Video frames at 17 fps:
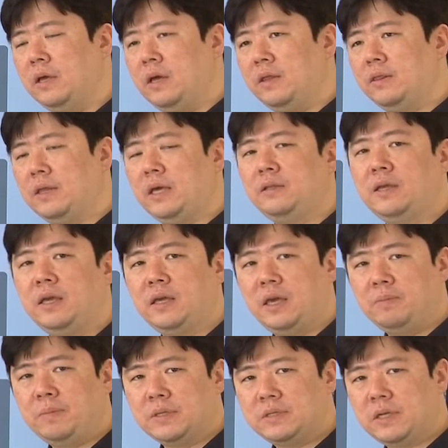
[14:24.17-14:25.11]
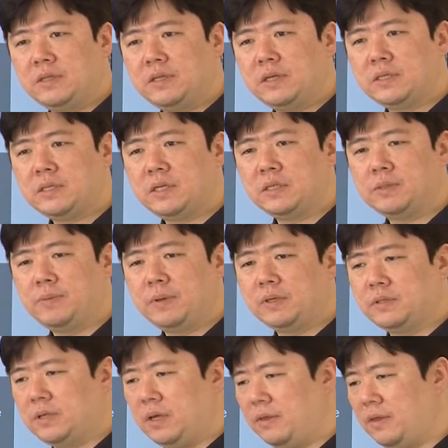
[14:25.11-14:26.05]
and they take AP Statistics
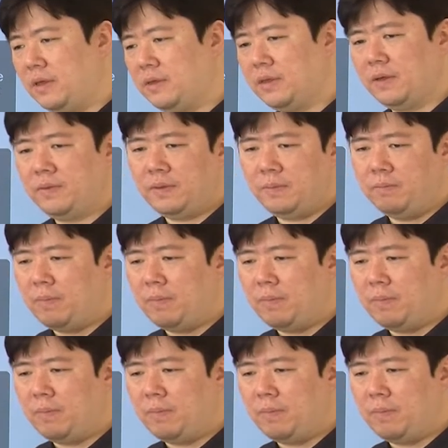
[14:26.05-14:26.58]
because they think that